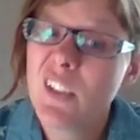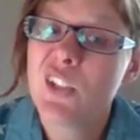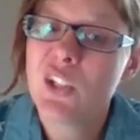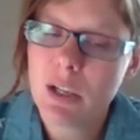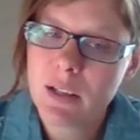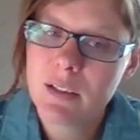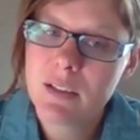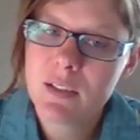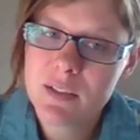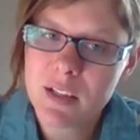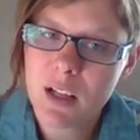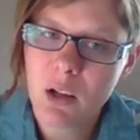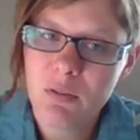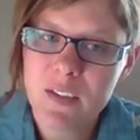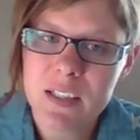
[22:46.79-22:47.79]
You're talking to
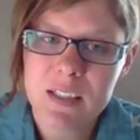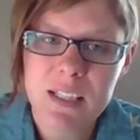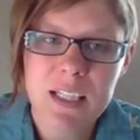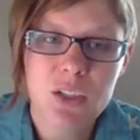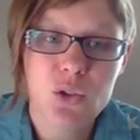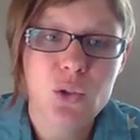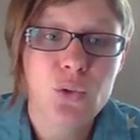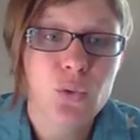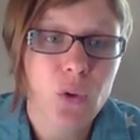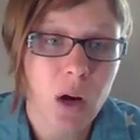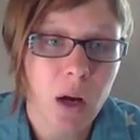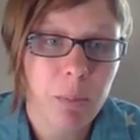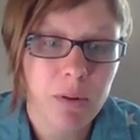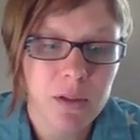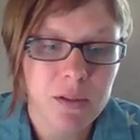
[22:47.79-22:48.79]
yourself, it's
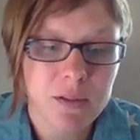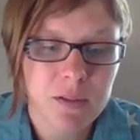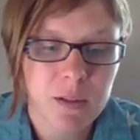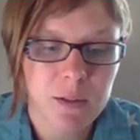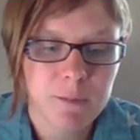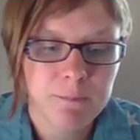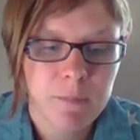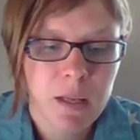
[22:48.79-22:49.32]
intrapersonal.